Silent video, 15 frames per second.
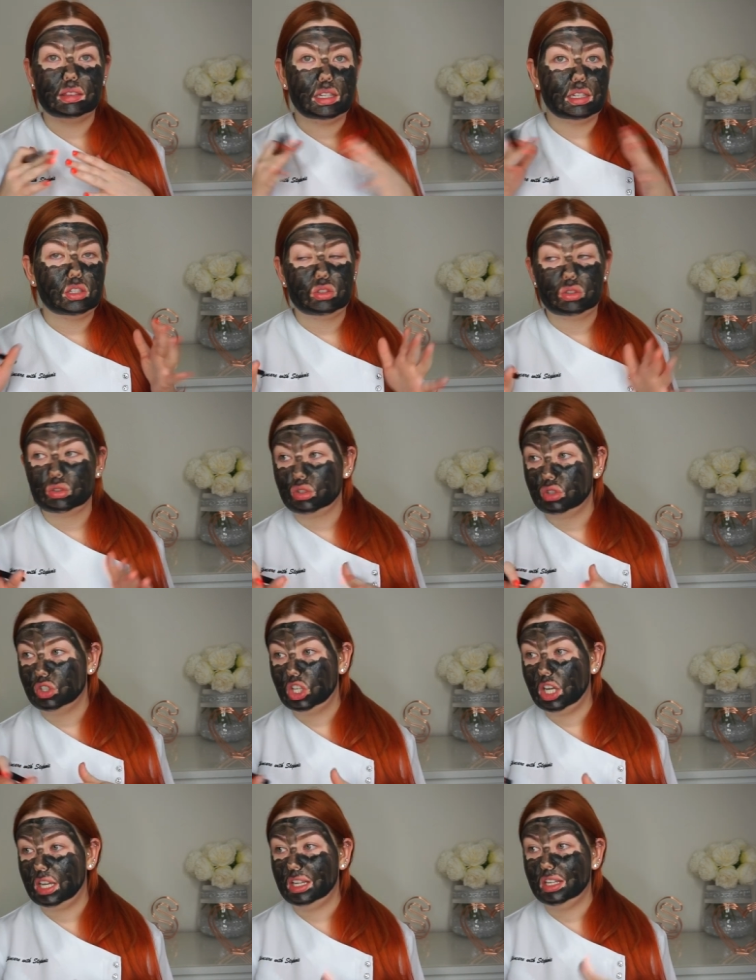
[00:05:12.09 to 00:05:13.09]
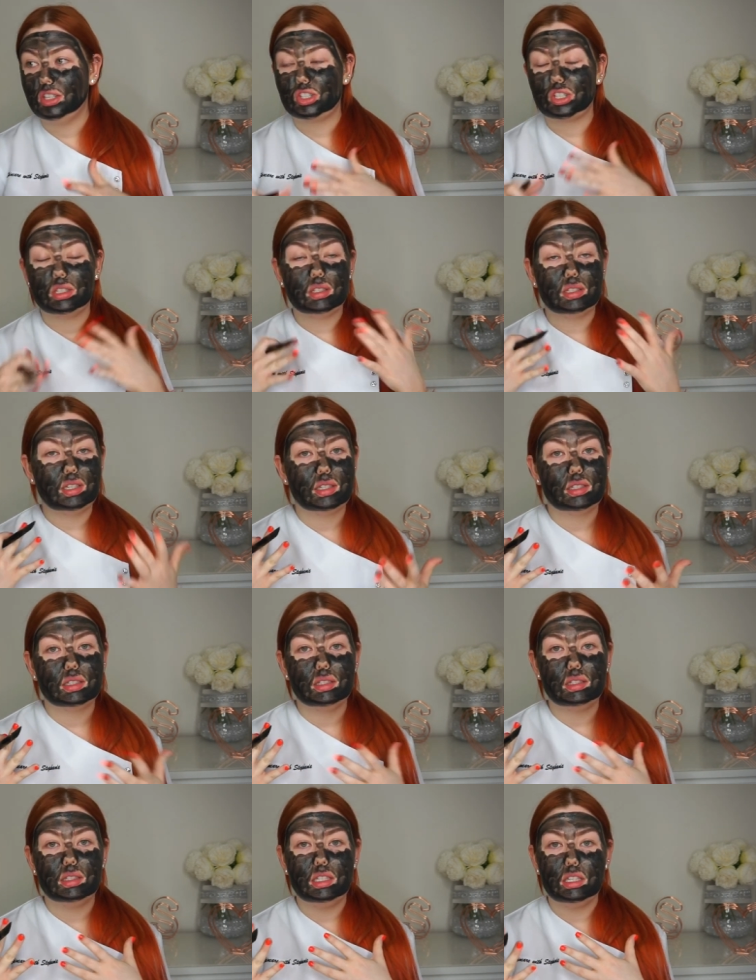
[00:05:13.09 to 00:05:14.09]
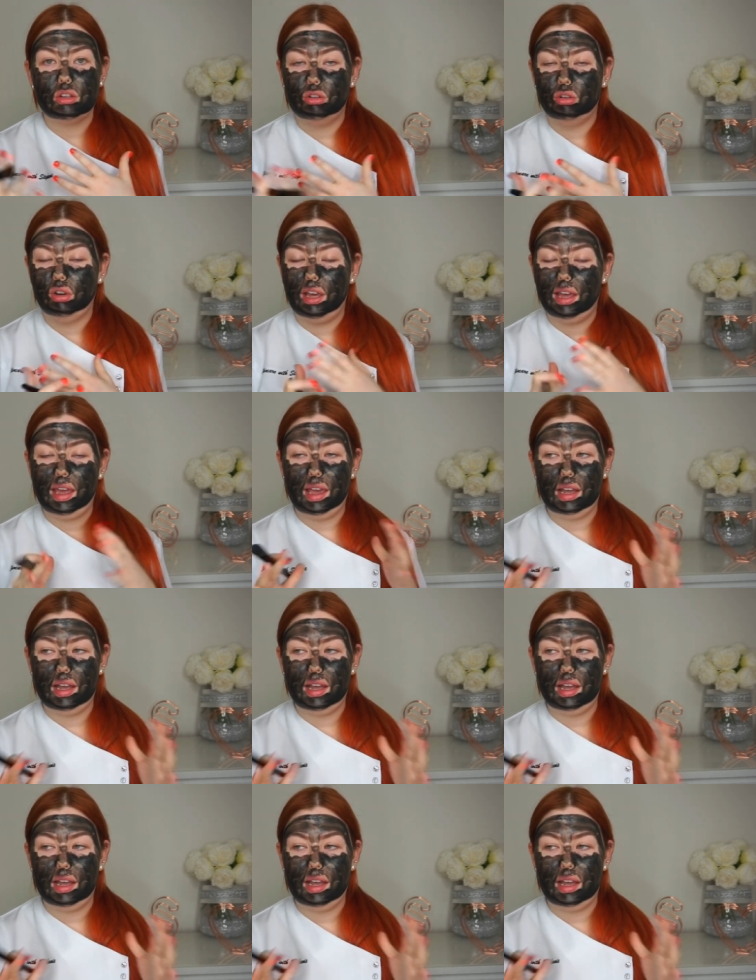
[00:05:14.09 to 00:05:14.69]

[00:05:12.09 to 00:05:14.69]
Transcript: This doesn't change consistency, colour,